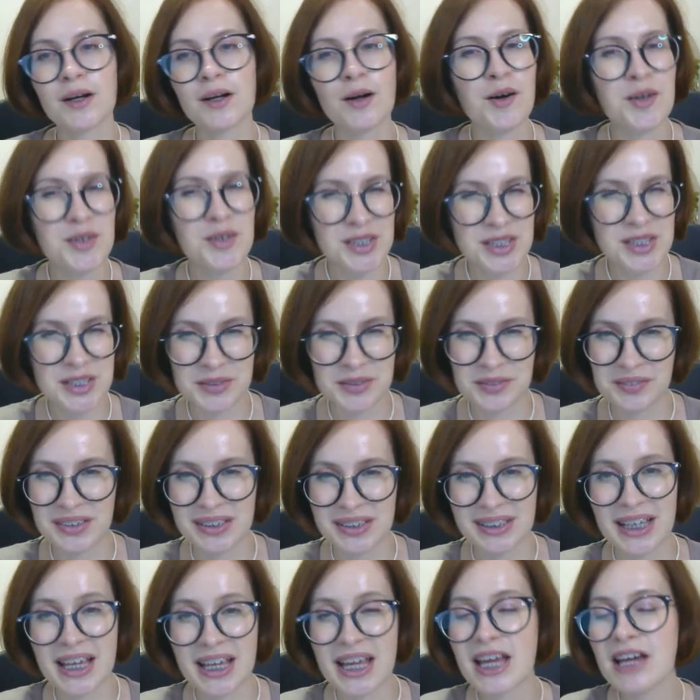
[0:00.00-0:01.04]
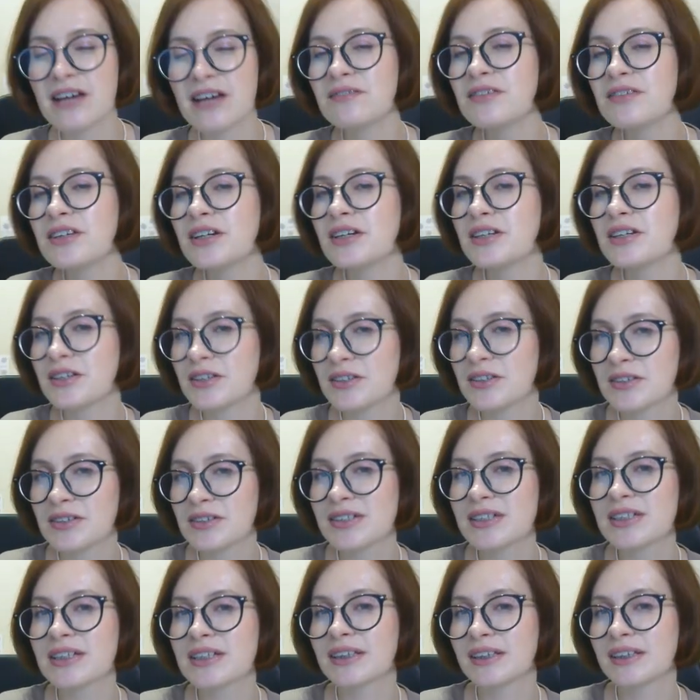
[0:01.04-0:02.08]
Consequently, if you
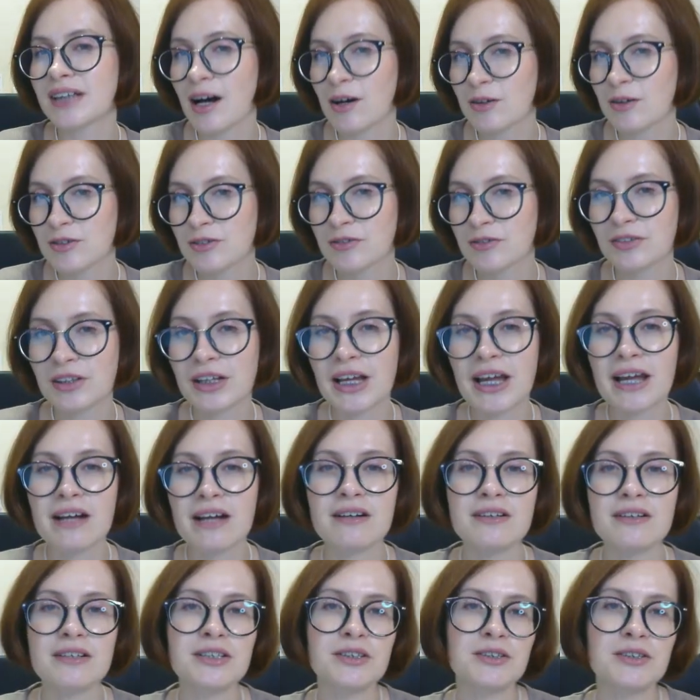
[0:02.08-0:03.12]
use Cloudflare,